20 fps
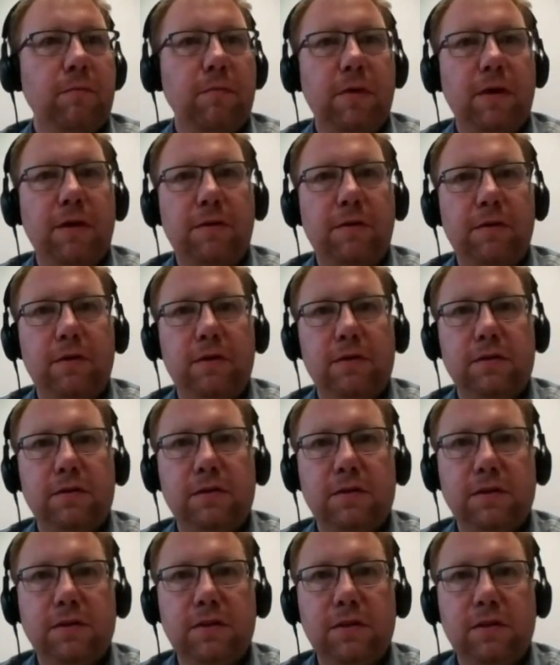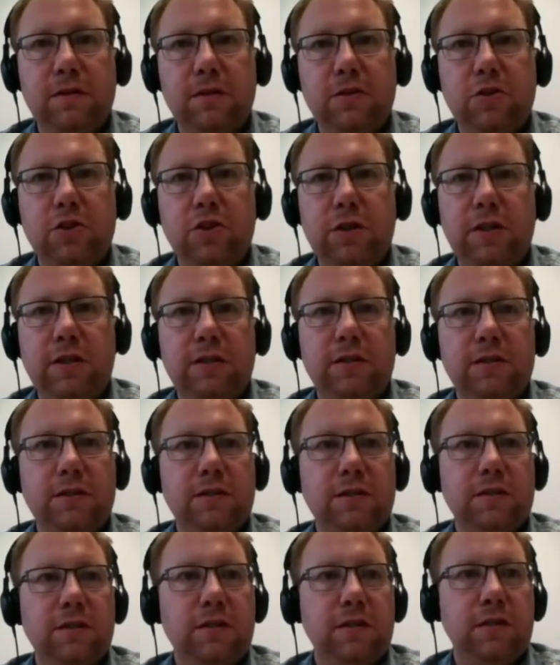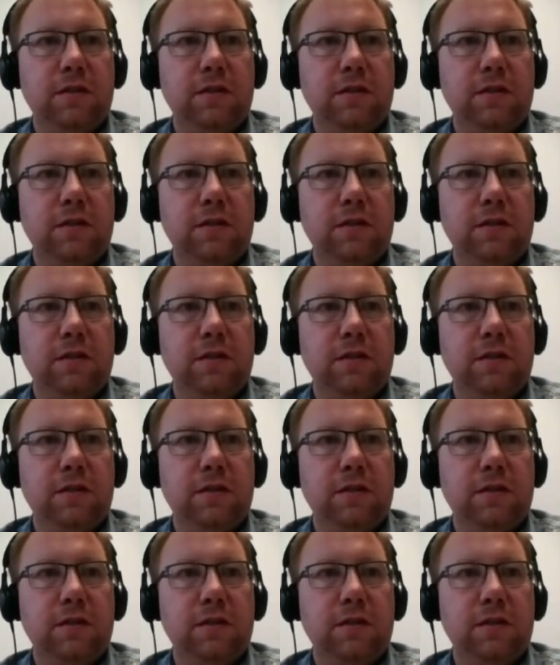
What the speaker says: methods JS.